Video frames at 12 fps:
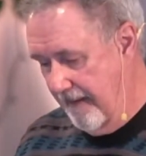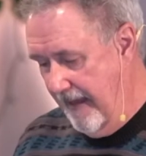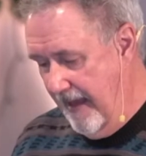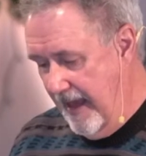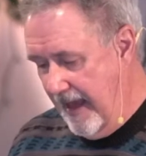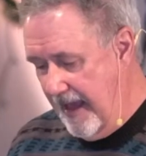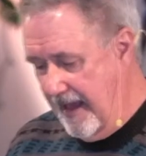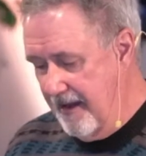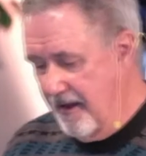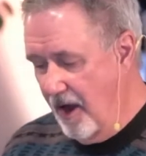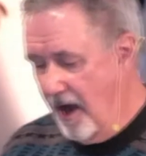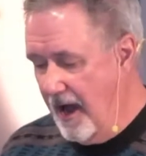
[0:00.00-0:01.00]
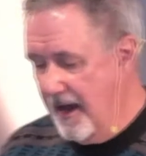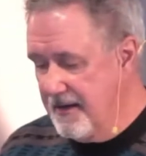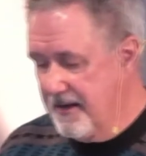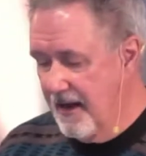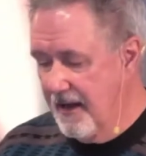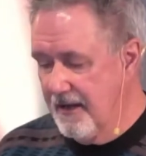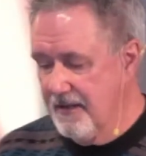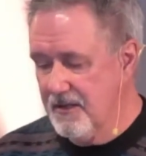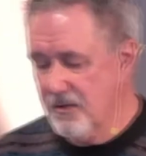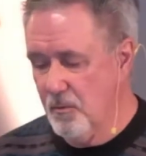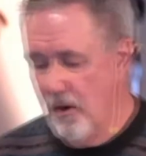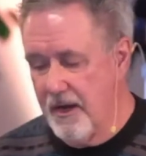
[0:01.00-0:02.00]
And God does
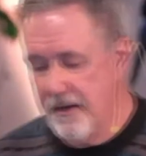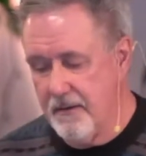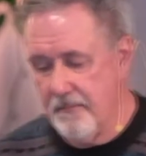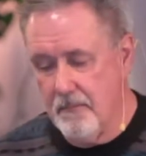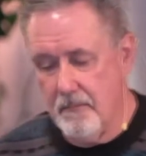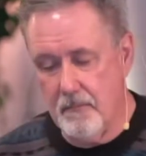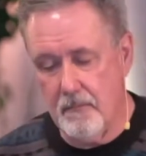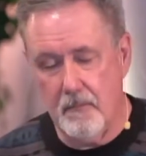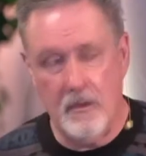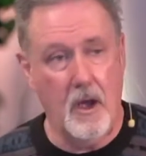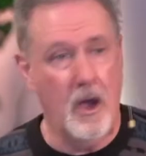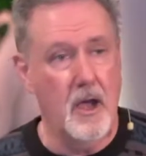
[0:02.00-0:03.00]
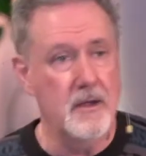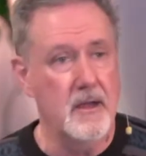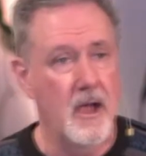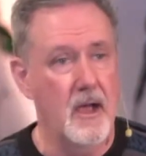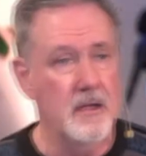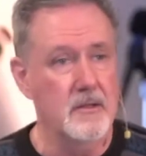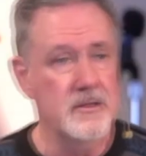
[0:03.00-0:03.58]
what God does.